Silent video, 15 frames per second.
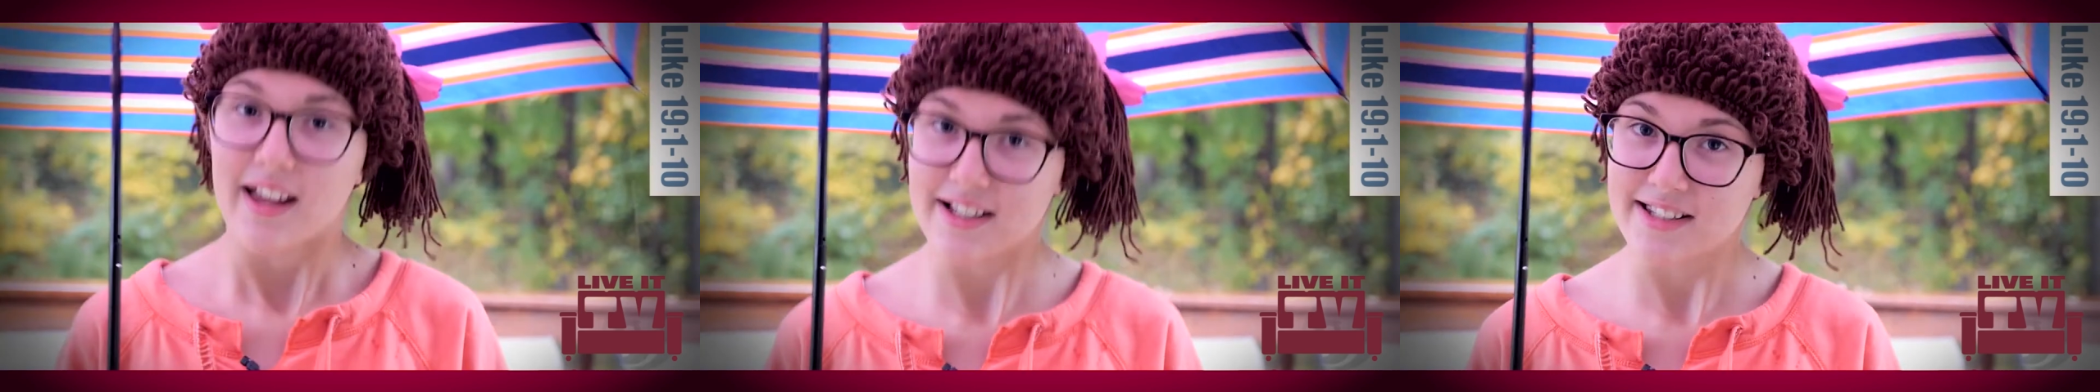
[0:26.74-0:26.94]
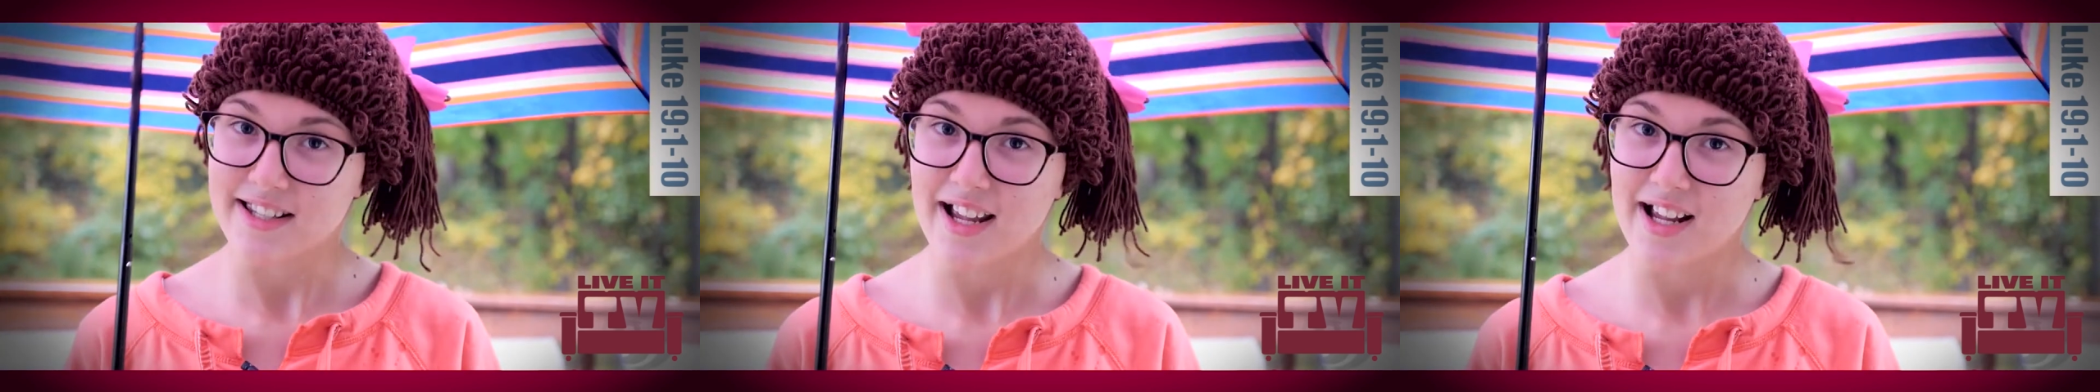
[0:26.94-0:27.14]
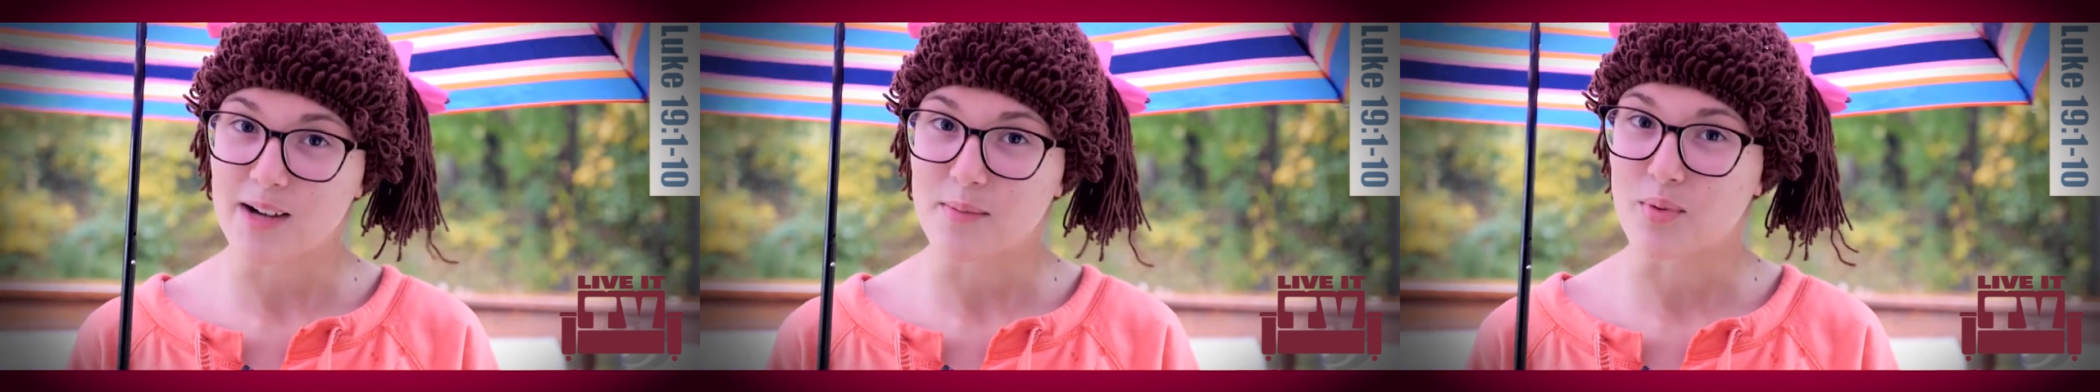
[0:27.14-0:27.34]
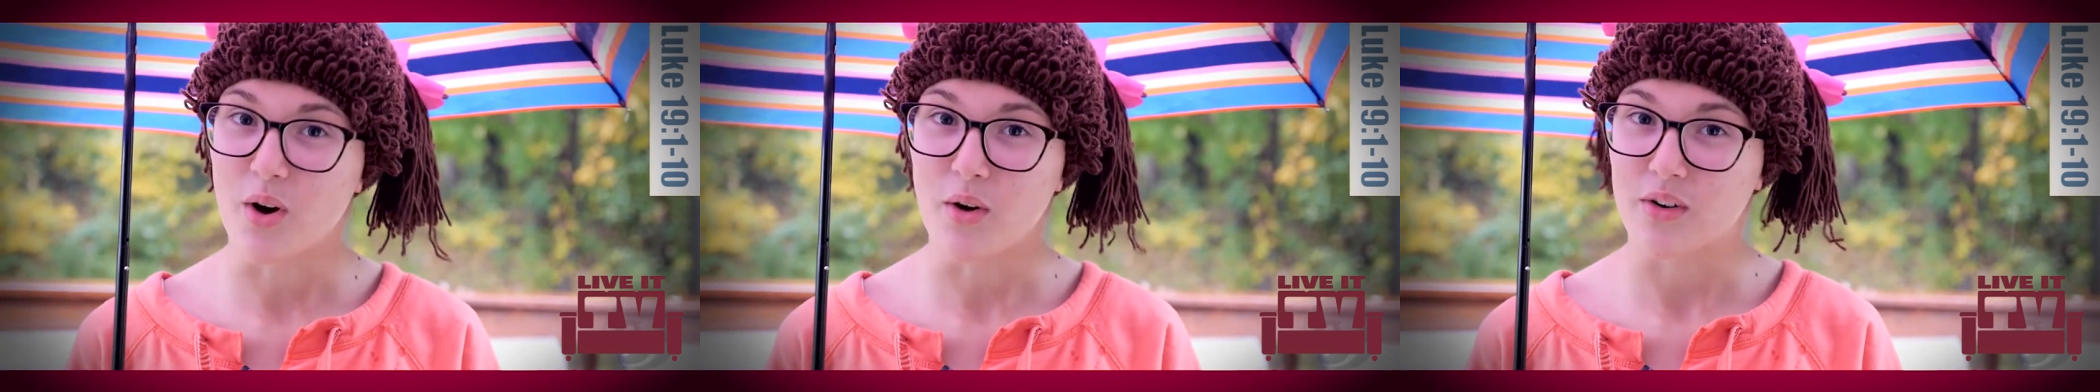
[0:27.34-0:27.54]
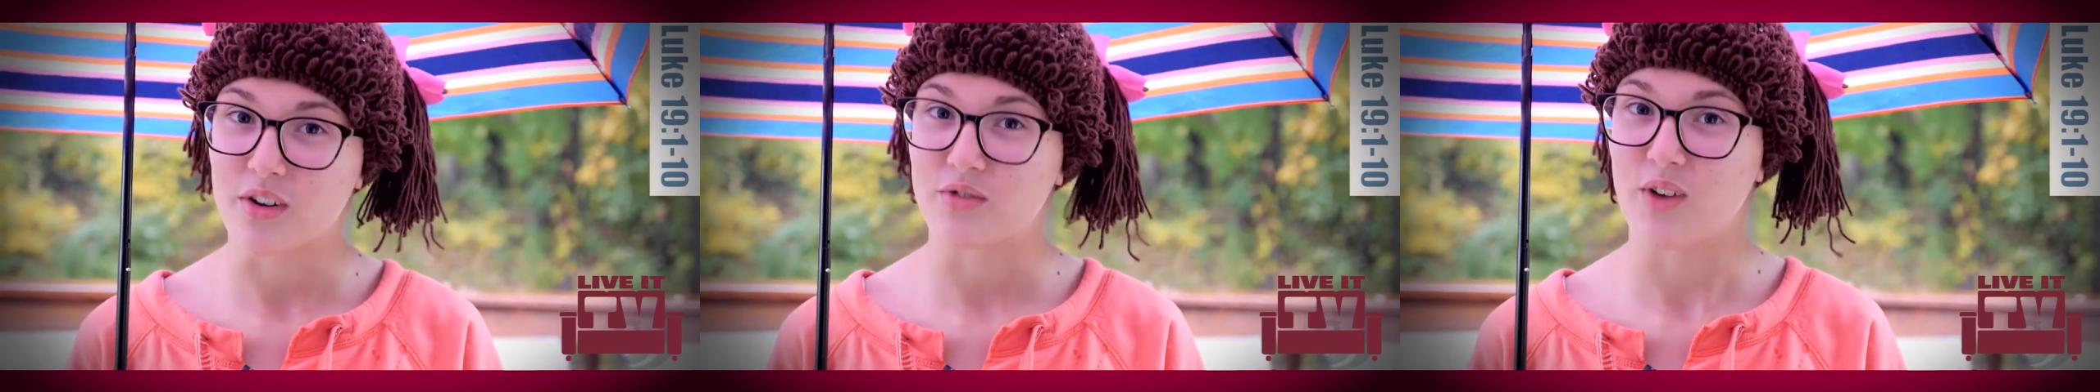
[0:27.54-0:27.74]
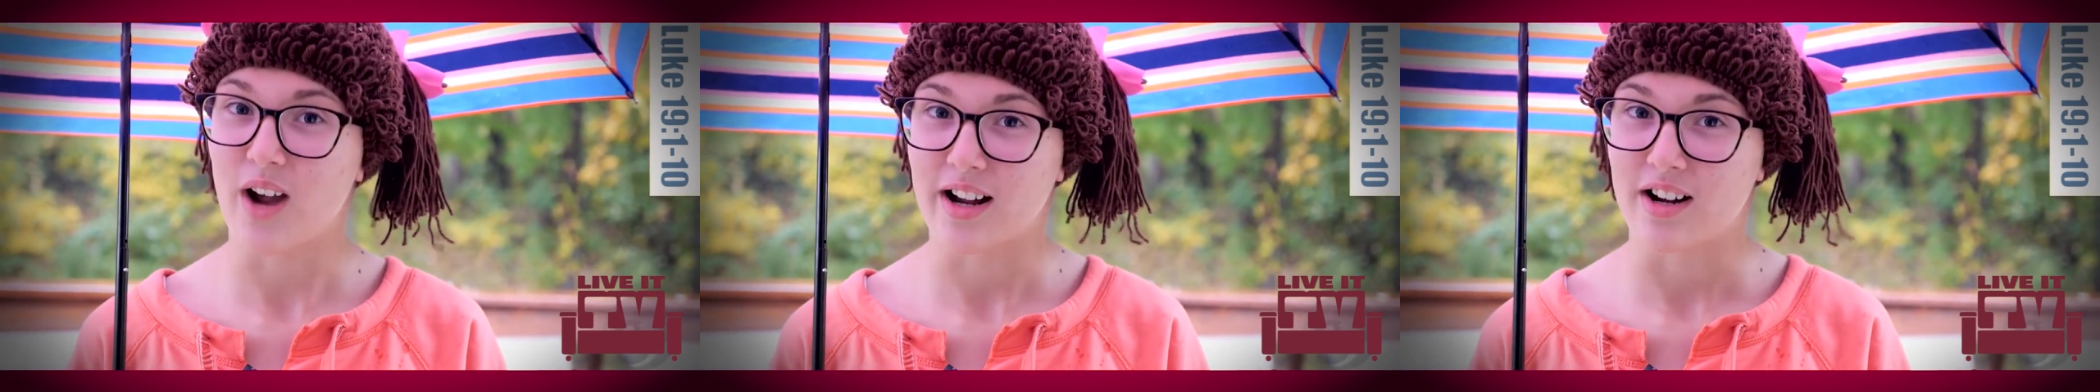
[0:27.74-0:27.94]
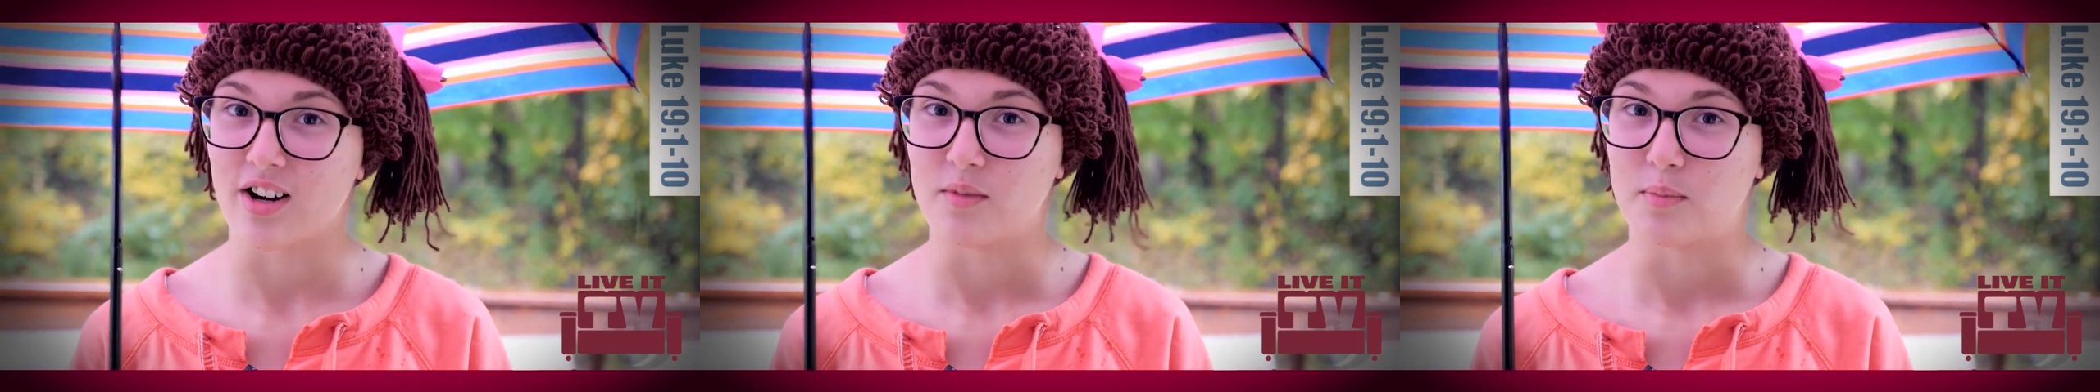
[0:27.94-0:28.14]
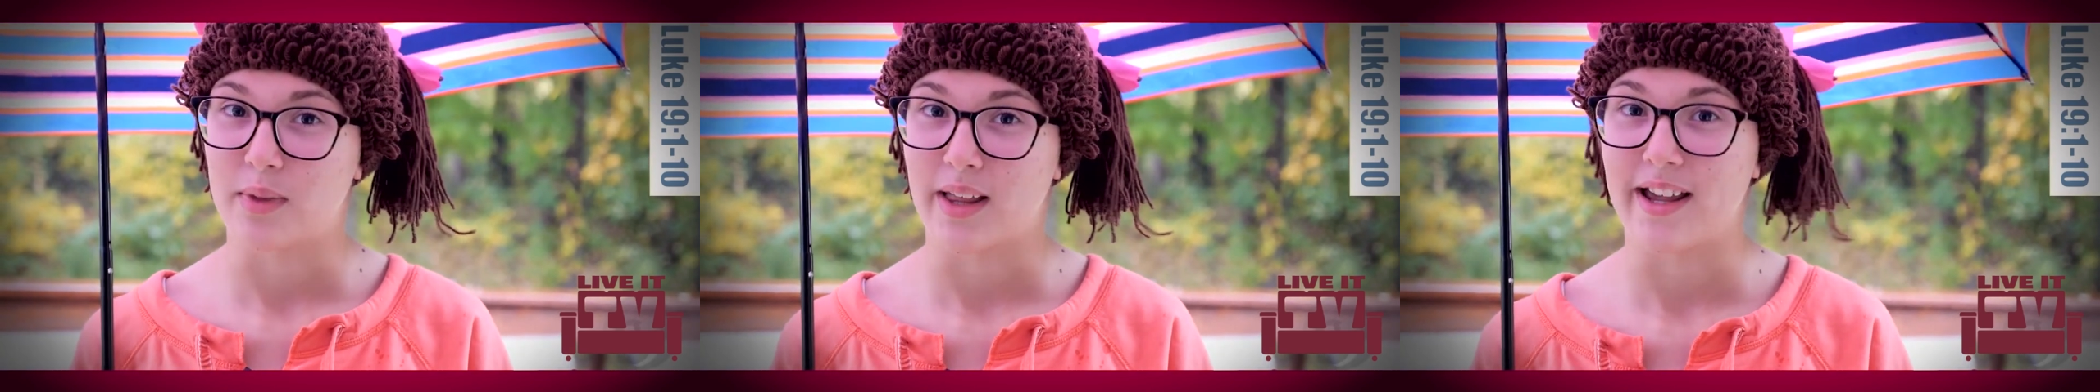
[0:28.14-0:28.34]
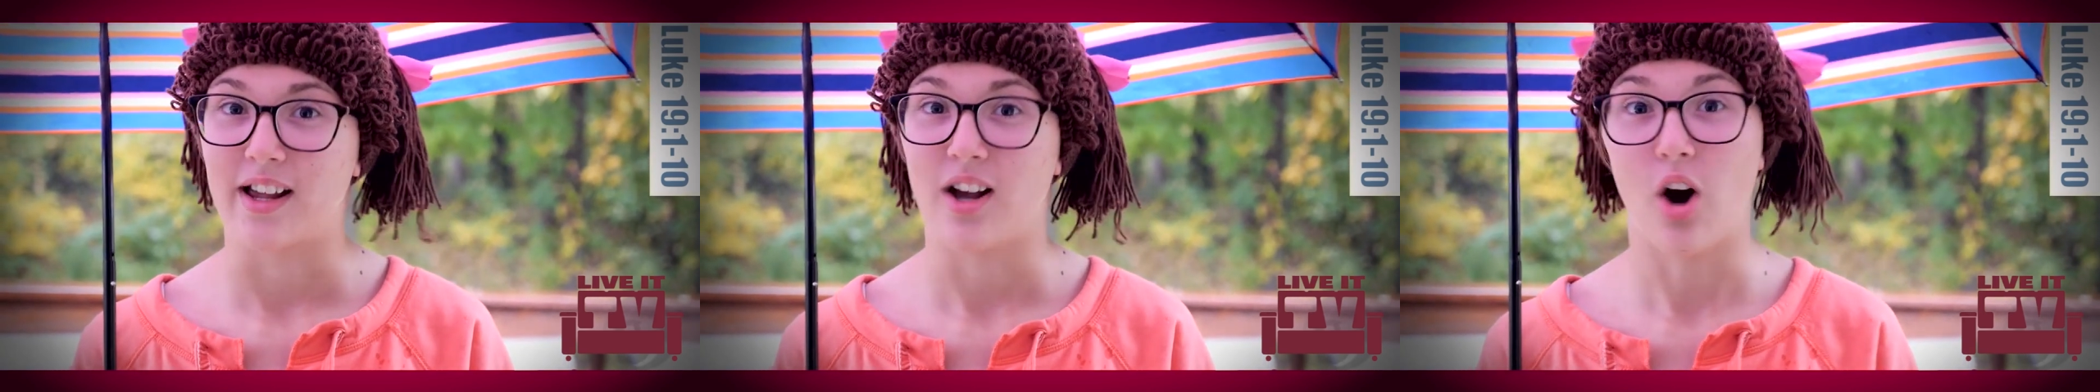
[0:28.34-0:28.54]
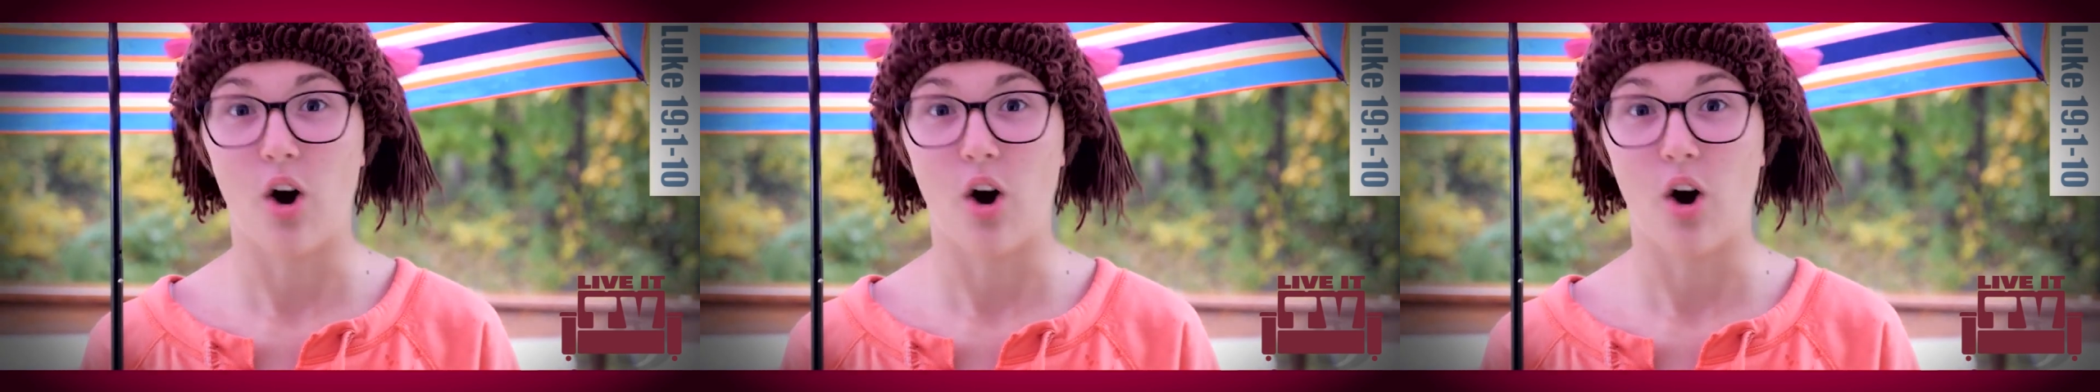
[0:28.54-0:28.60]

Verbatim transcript: it's like a broken record playing